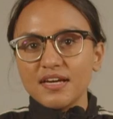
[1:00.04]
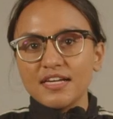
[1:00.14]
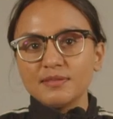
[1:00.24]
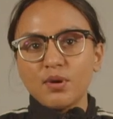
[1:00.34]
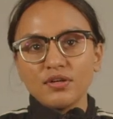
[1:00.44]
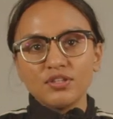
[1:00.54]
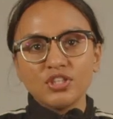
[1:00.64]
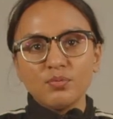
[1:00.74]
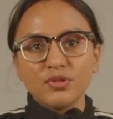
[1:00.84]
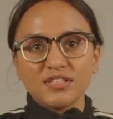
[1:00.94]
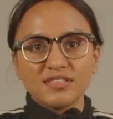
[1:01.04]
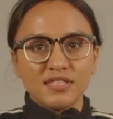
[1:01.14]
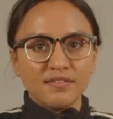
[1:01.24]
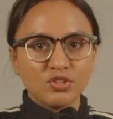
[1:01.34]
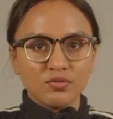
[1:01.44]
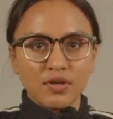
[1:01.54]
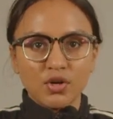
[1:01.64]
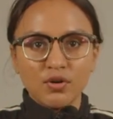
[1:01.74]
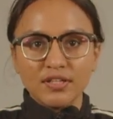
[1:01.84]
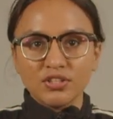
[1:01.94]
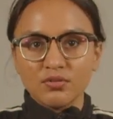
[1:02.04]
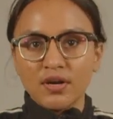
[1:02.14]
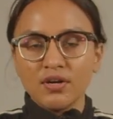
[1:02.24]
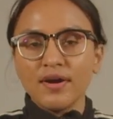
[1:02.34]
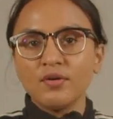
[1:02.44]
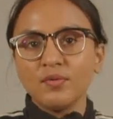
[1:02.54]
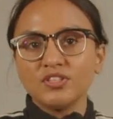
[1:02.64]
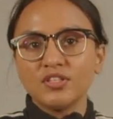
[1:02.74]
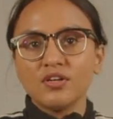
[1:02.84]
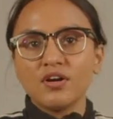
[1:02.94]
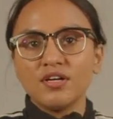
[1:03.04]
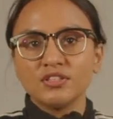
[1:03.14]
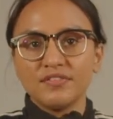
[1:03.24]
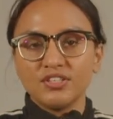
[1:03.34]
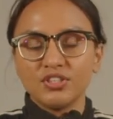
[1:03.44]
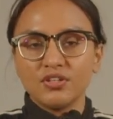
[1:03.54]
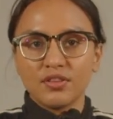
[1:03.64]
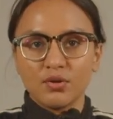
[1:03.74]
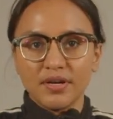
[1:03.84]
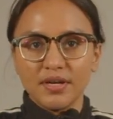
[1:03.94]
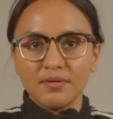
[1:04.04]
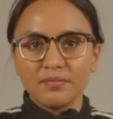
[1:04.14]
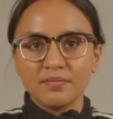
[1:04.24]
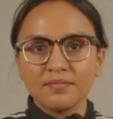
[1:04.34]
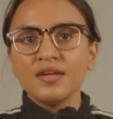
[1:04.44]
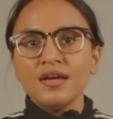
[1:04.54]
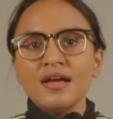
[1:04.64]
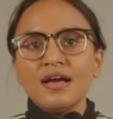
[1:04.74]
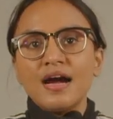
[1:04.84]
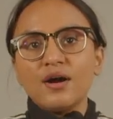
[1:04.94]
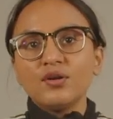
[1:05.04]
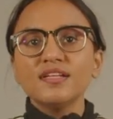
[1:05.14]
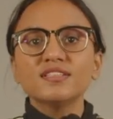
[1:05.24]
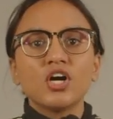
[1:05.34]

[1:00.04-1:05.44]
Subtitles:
has partnership with the City of Toronto and Region Conservation Authority. How did this